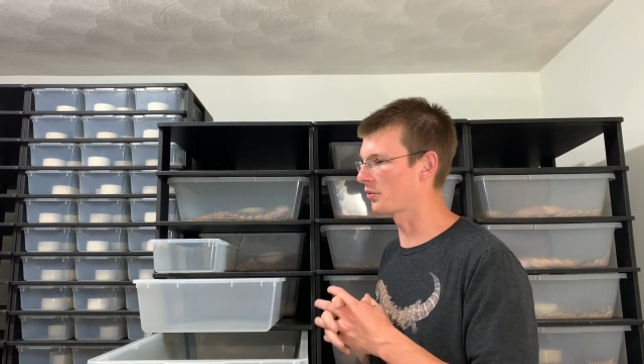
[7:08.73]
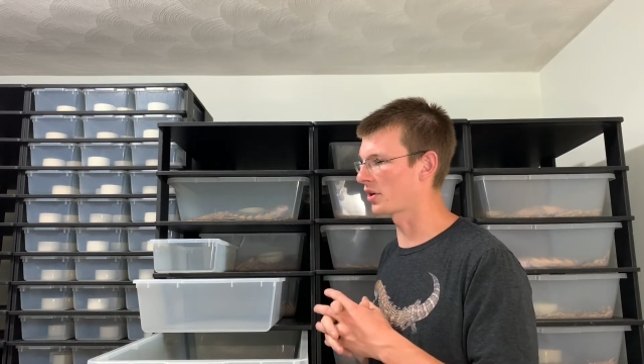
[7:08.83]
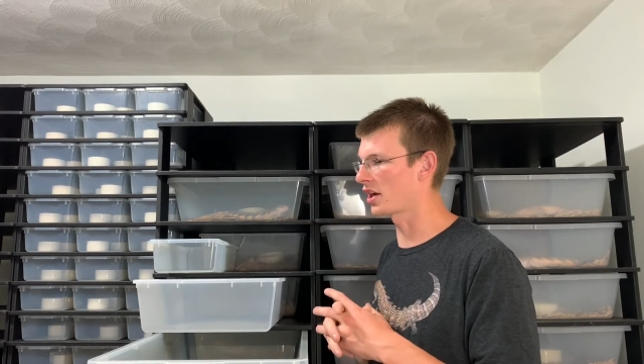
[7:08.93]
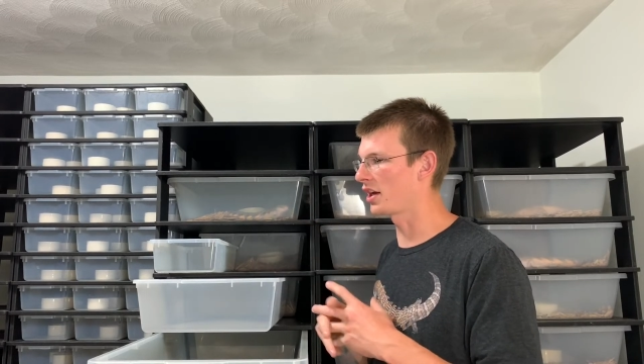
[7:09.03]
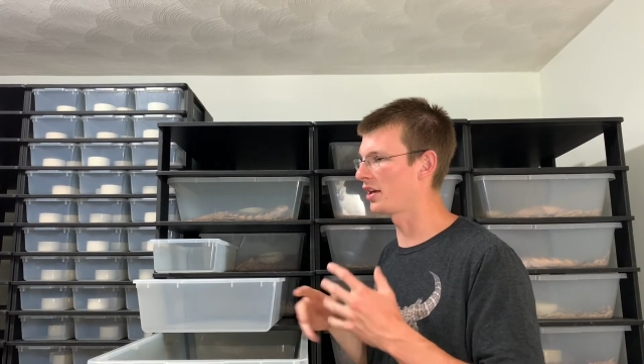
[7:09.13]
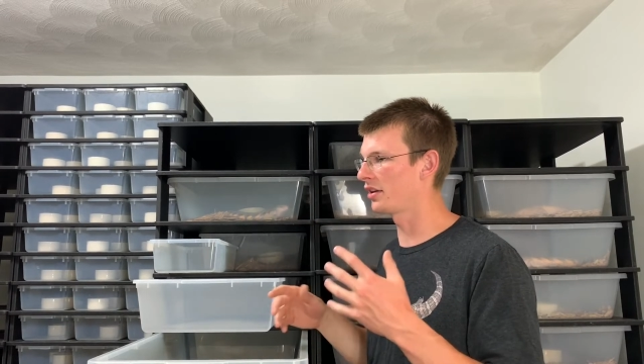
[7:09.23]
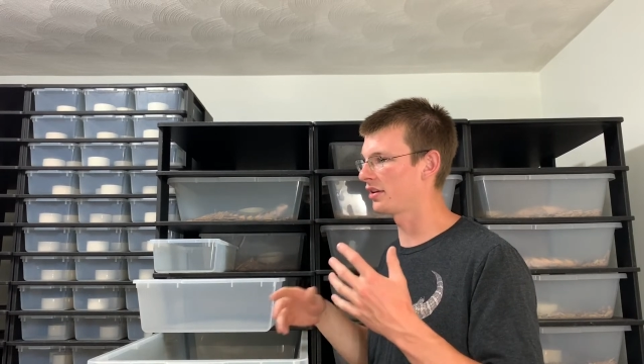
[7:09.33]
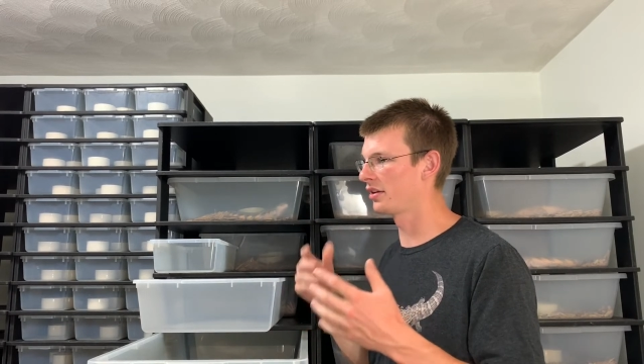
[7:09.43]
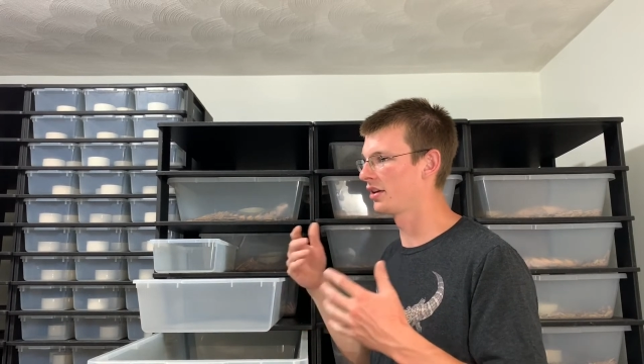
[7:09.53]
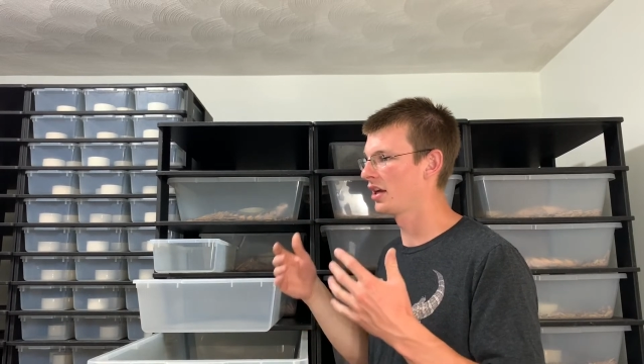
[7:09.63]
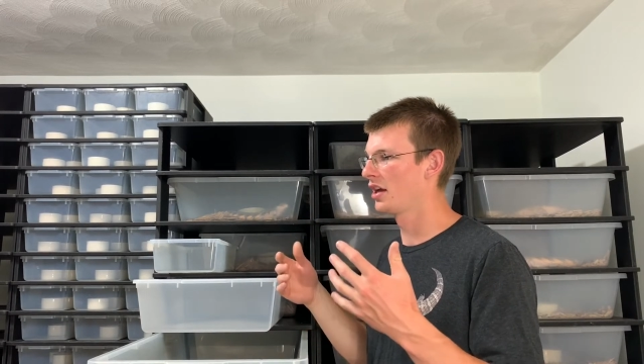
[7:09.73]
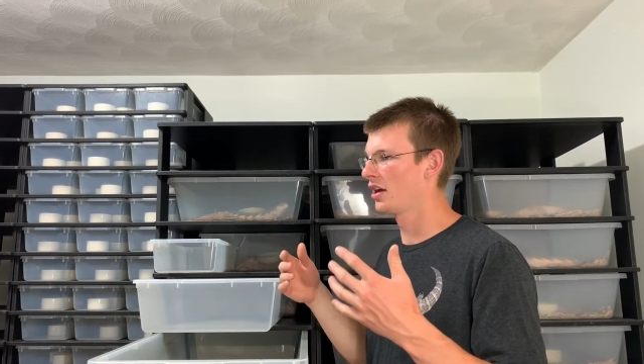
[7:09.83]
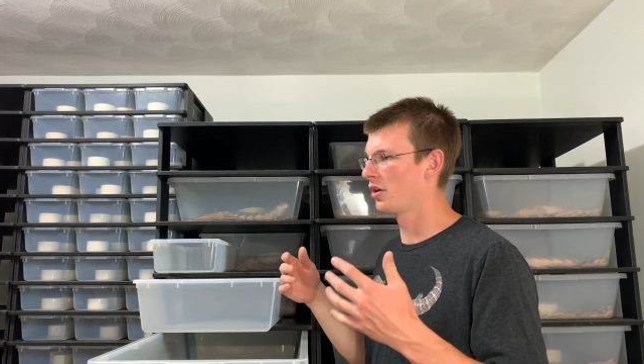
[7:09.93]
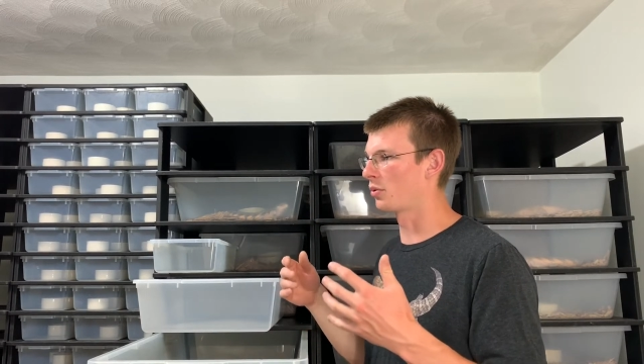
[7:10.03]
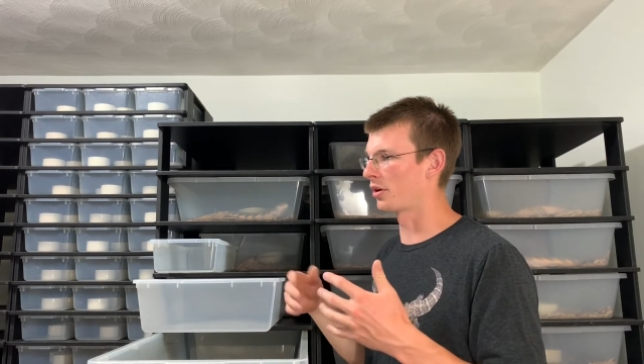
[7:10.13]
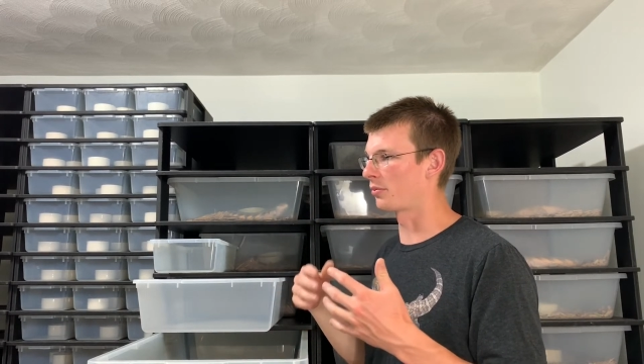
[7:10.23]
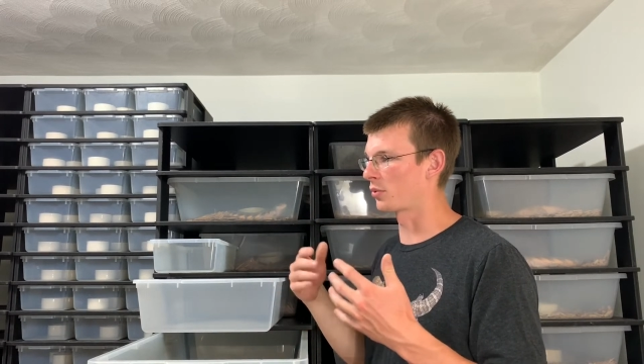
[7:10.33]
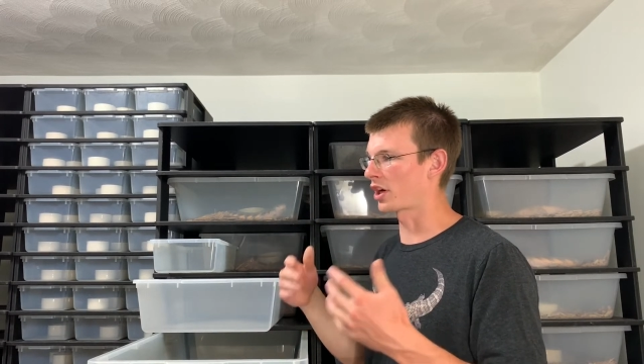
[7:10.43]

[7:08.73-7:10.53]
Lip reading: We're